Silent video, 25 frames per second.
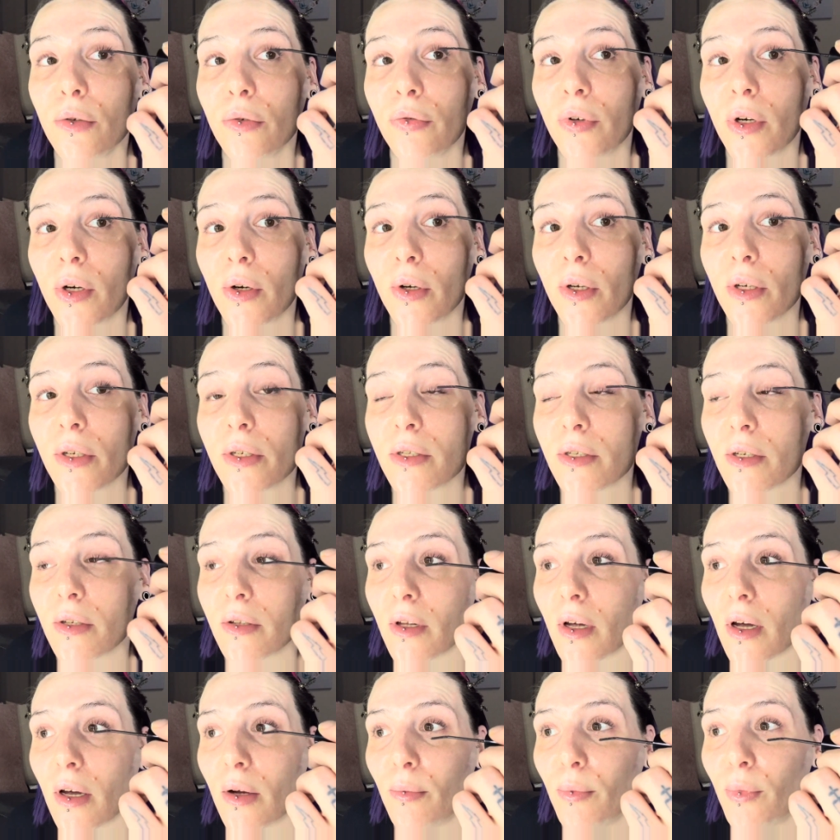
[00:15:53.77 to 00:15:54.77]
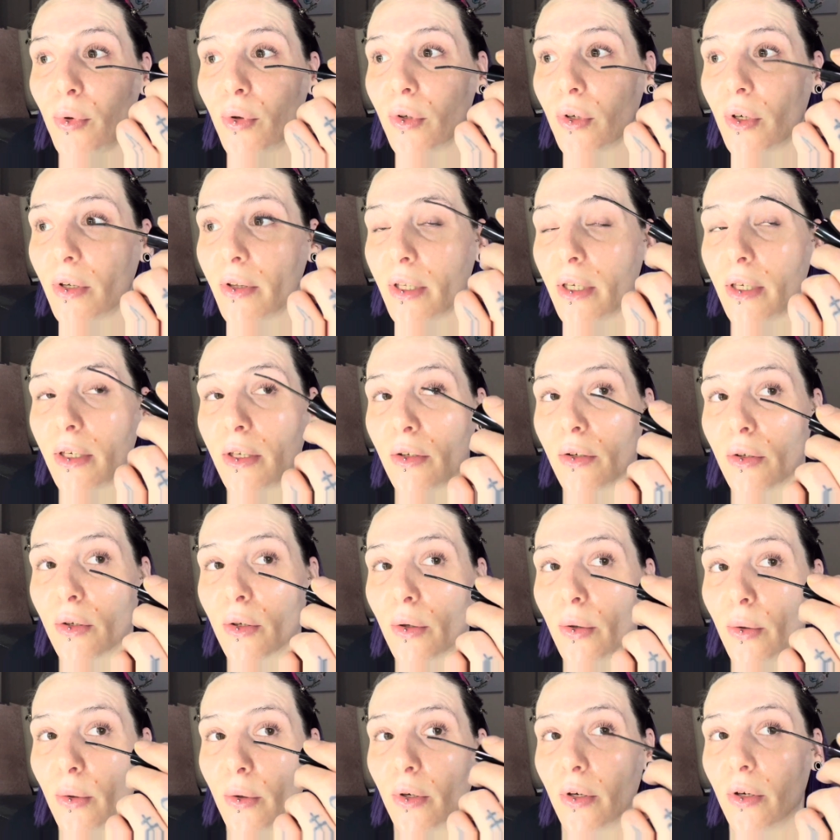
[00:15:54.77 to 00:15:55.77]
focus a lot more on the inner
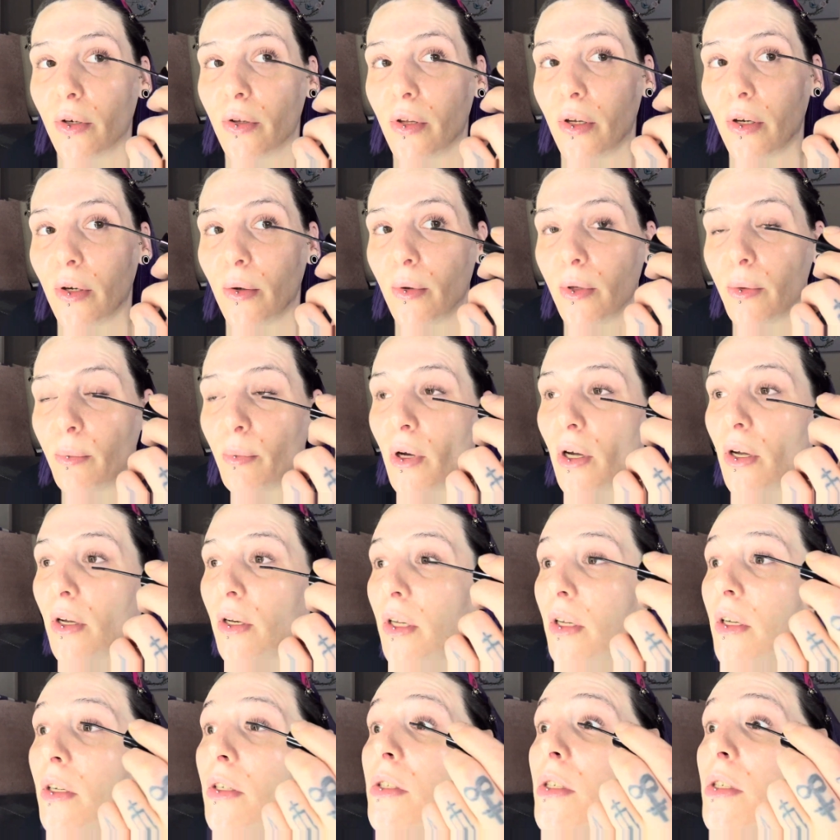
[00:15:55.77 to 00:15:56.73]
corner though with bondage